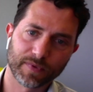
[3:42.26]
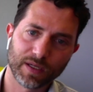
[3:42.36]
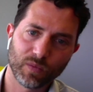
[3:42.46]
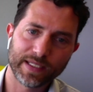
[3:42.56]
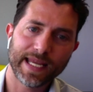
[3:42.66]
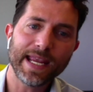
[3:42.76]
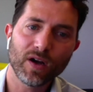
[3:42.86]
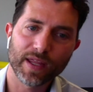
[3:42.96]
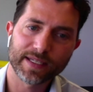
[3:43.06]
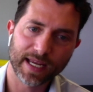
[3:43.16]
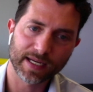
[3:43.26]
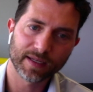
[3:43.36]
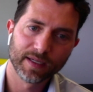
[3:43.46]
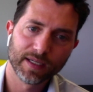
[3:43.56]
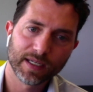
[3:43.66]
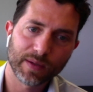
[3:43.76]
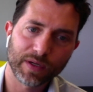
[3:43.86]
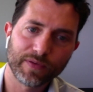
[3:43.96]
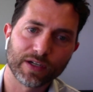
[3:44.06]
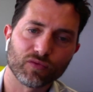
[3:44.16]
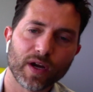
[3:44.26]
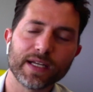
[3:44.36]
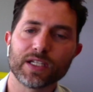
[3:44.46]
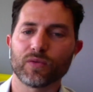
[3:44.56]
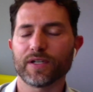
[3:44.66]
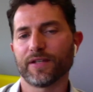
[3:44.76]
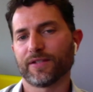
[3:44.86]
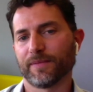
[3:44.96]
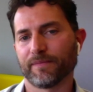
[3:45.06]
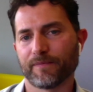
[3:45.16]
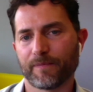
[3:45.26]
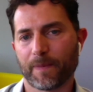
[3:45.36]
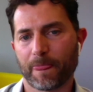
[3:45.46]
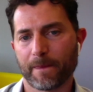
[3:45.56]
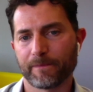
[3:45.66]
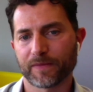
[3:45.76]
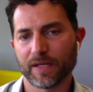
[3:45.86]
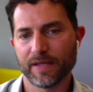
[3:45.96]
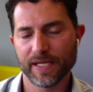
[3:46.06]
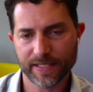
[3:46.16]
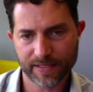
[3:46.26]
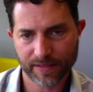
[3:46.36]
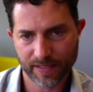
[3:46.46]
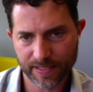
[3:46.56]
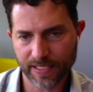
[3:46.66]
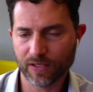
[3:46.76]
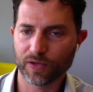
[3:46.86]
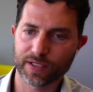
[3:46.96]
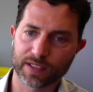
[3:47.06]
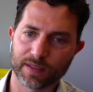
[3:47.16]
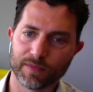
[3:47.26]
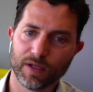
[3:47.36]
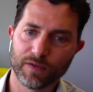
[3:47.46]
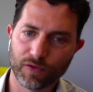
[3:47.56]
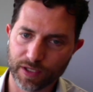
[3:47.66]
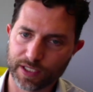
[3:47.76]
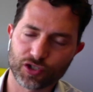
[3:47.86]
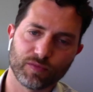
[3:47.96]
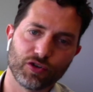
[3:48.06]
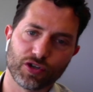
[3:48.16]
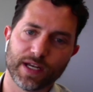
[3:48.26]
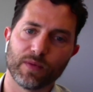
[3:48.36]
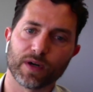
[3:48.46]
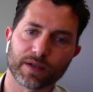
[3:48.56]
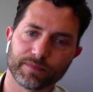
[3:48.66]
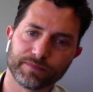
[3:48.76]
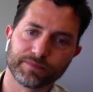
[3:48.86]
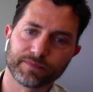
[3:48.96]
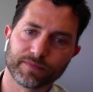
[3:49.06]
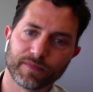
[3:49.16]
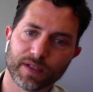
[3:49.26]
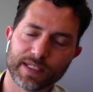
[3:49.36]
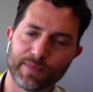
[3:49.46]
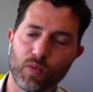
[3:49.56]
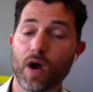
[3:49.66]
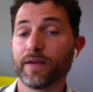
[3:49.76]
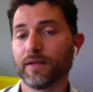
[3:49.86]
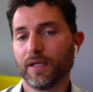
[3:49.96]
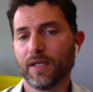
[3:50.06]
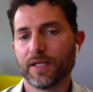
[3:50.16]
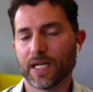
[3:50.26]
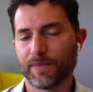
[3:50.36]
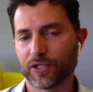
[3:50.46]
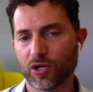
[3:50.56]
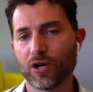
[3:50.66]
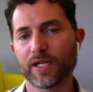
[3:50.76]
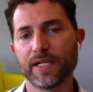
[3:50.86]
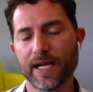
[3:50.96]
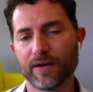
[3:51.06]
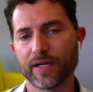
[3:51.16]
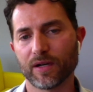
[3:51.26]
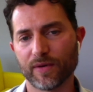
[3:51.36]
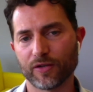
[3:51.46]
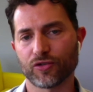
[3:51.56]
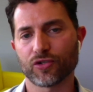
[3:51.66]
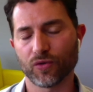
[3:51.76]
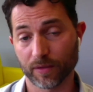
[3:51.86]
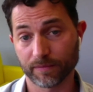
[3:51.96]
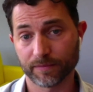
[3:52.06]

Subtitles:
We take all that data and we feed it right into our system. This is the ecosystem for the distribution network. Step one, set up a targeted area around your store.